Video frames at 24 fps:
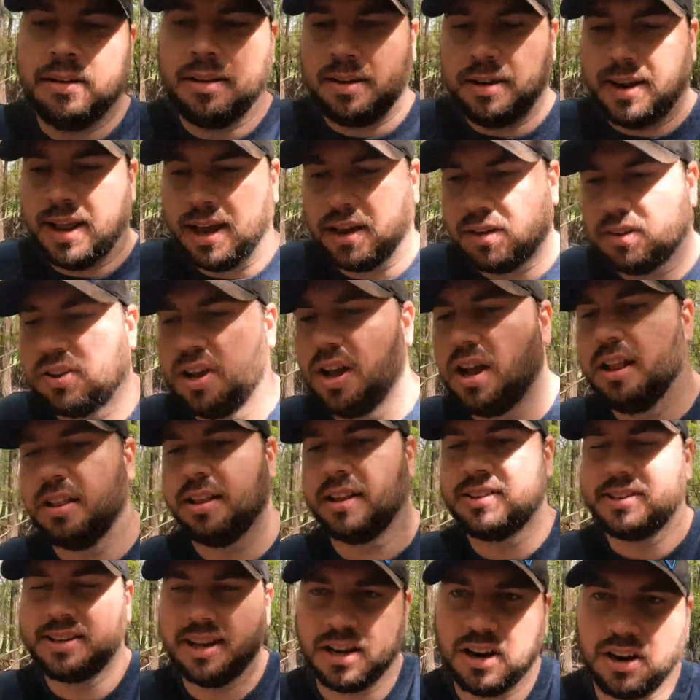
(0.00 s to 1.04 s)
Next,
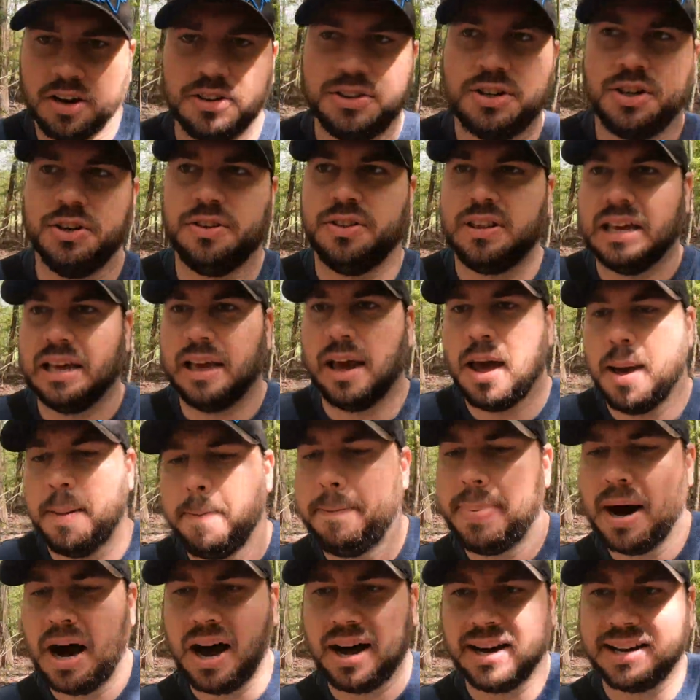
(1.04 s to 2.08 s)
let's get on to the
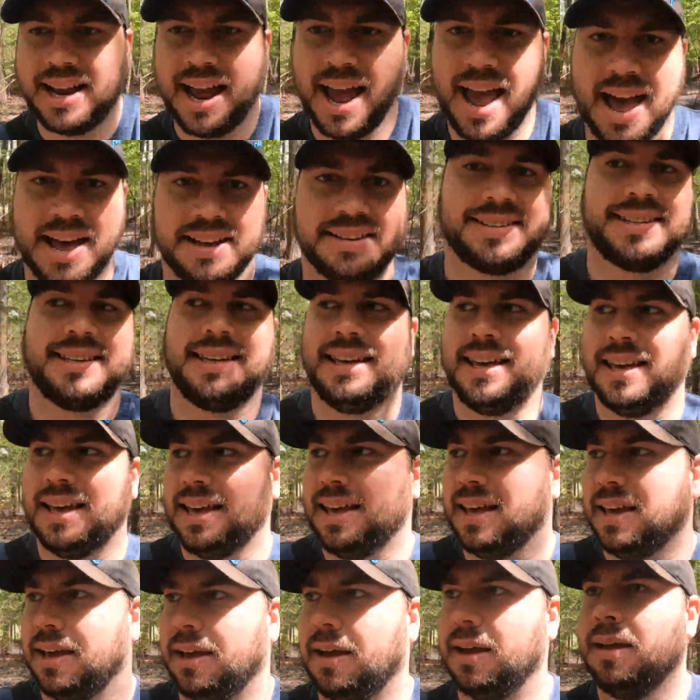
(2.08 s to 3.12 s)
podcast
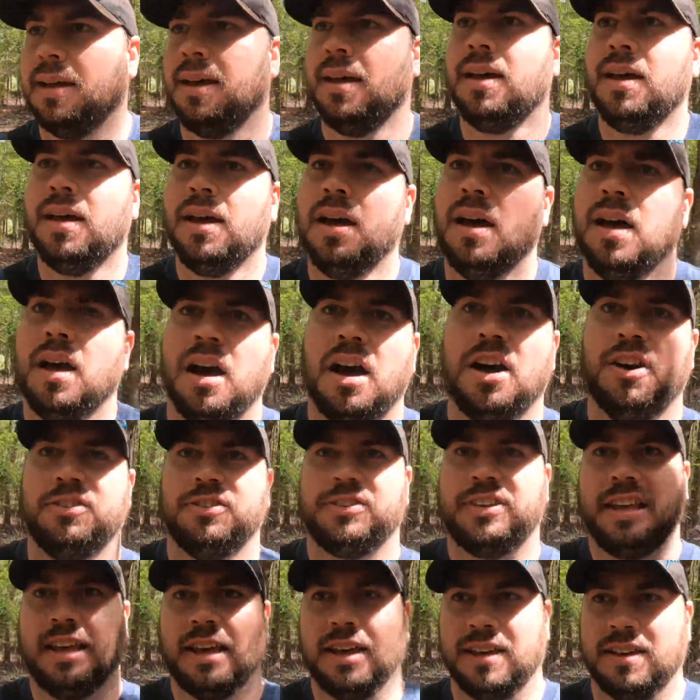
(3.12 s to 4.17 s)
king of
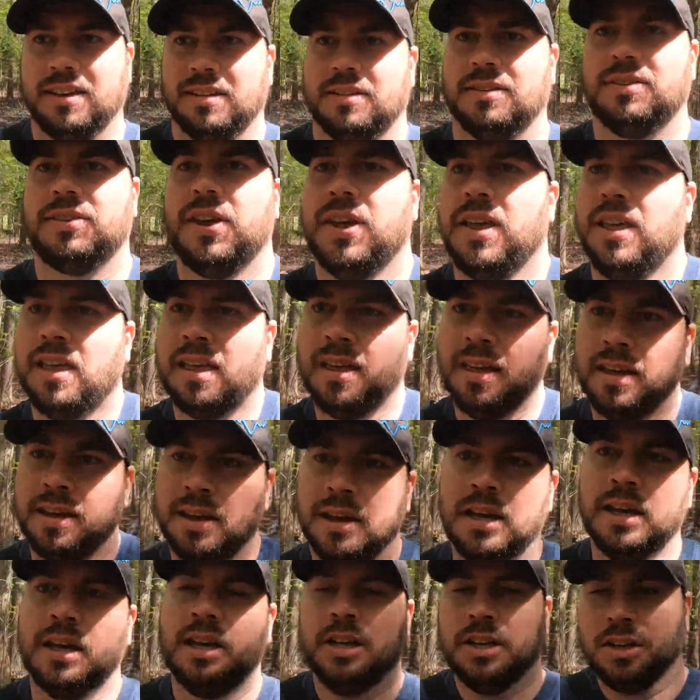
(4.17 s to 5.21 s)
kings.
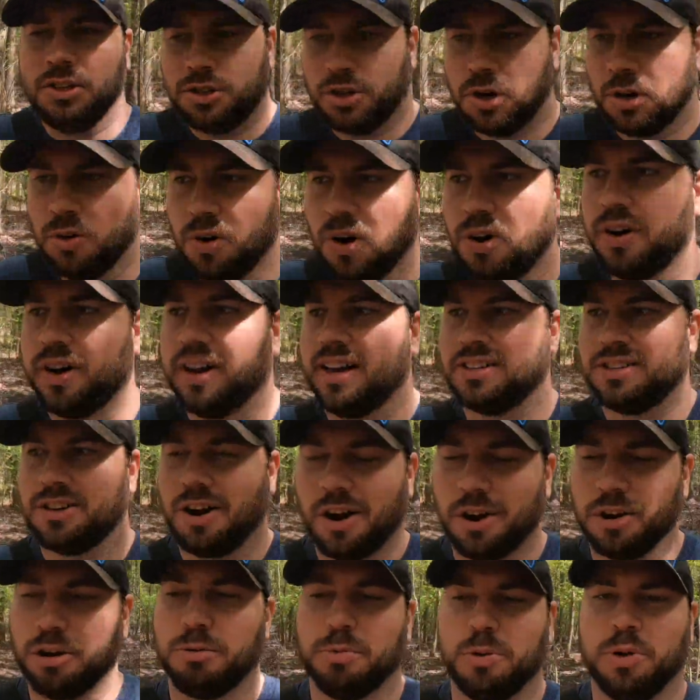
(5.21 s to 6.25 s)
Joe Rogan is
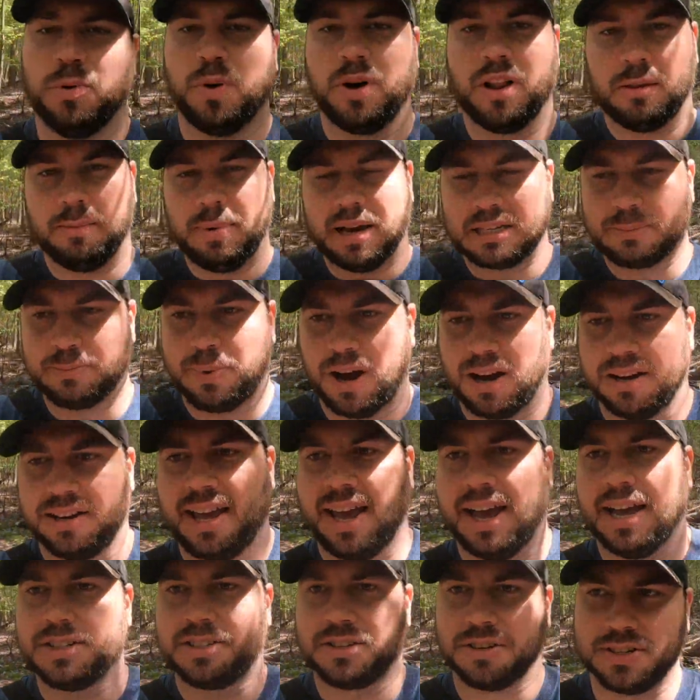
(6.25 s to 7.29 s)
arguably one of the best
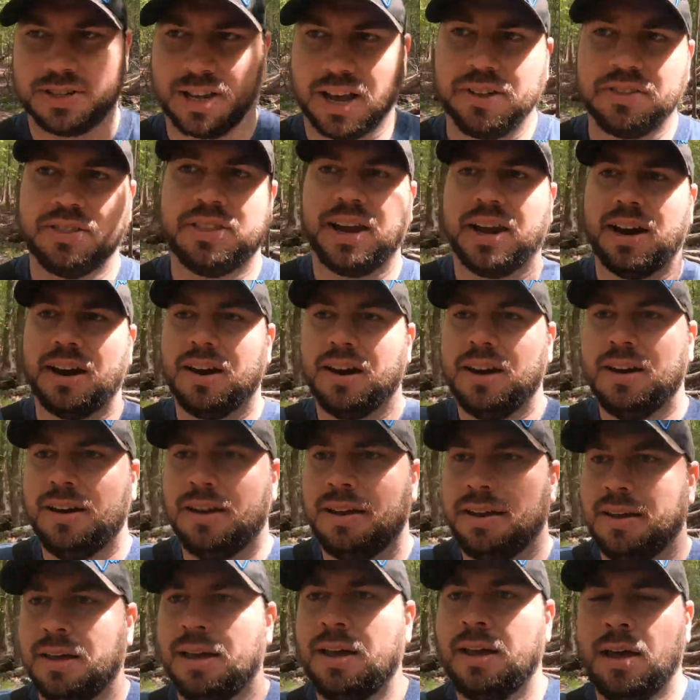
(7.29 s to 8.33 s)
podcasters out there,
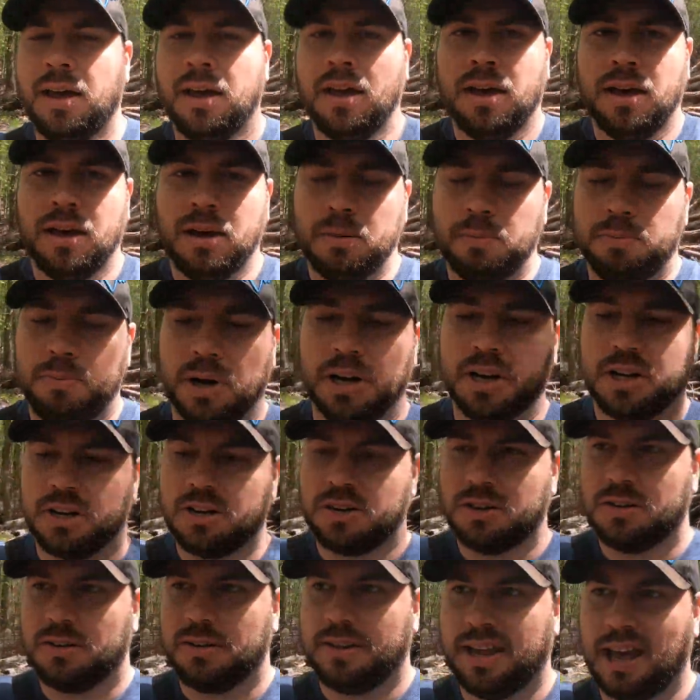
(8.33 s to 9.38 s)
but
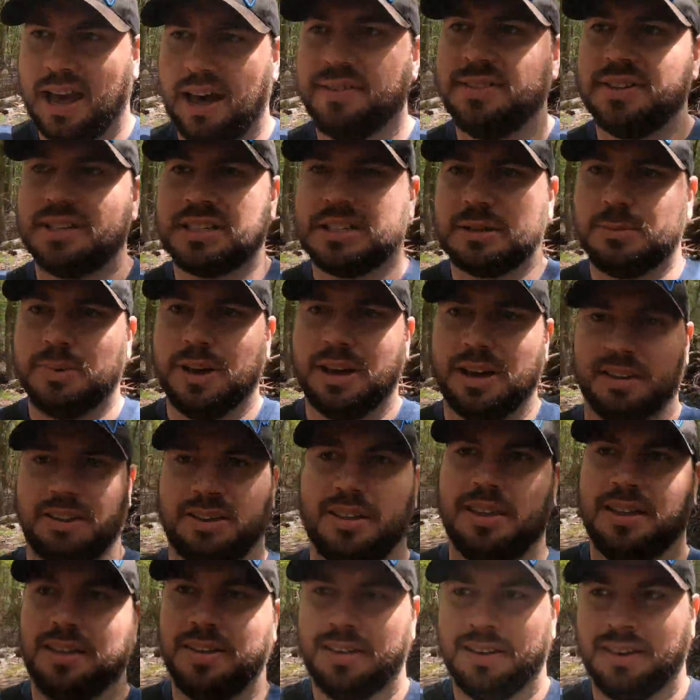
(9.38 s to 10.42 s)
Kevin
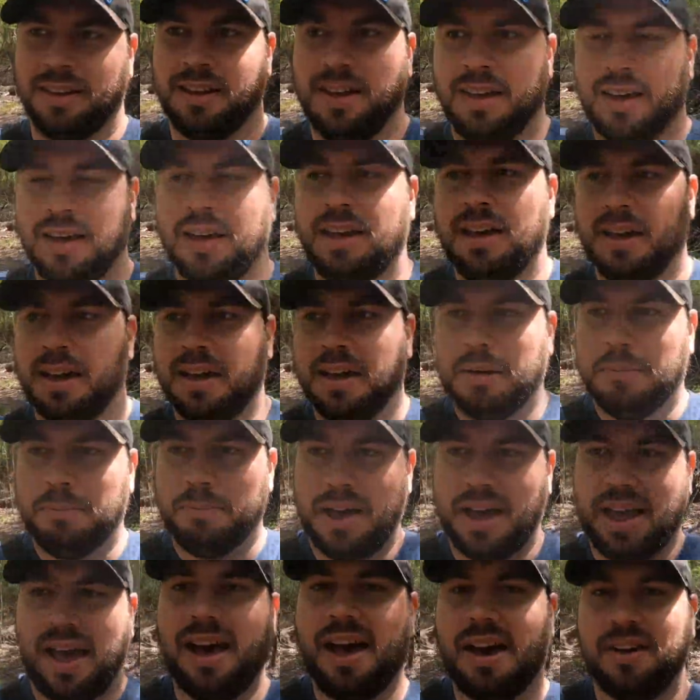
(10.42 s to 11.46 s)
Smith
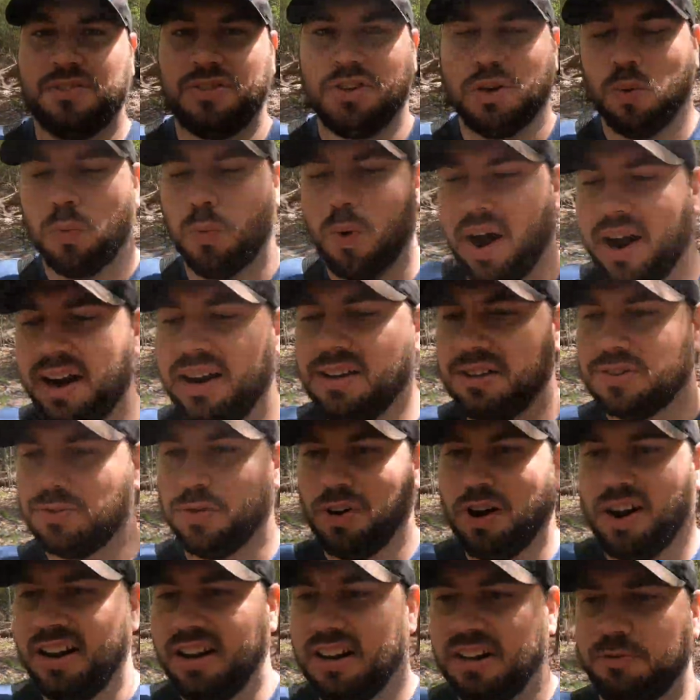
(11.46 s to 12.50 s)
may have the widest
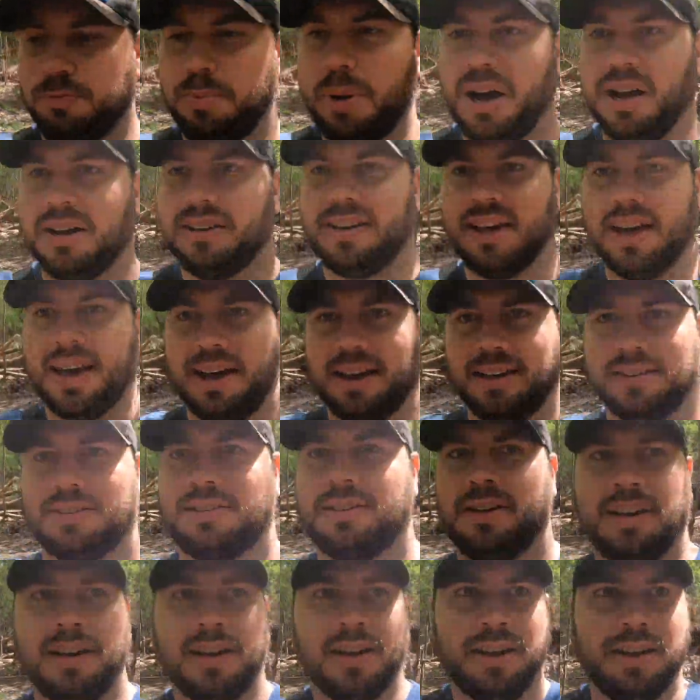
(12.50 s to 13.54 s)
variety of
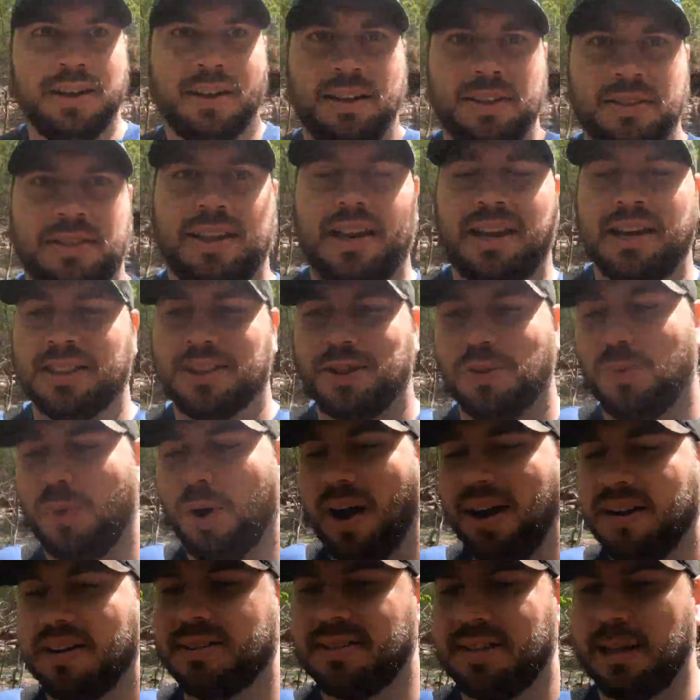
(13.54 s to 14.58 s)
podcasts that hit the
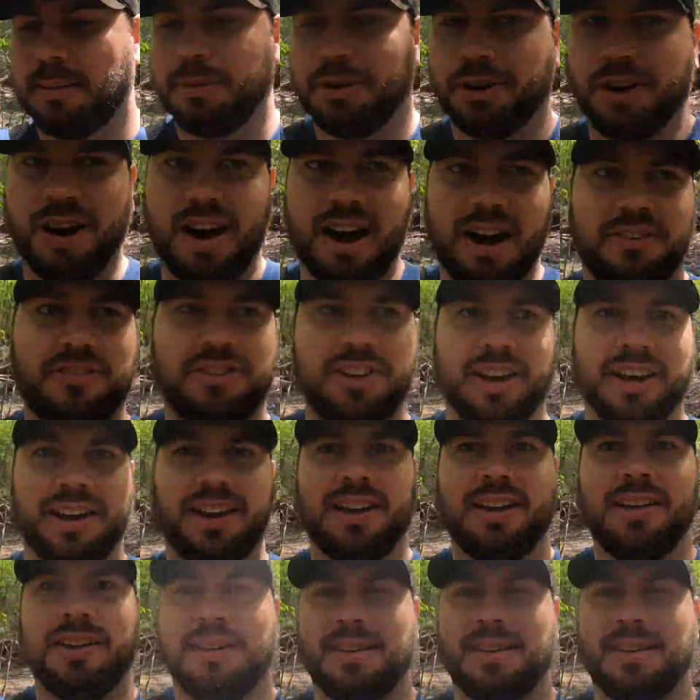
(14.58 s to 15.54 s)
widest demographic.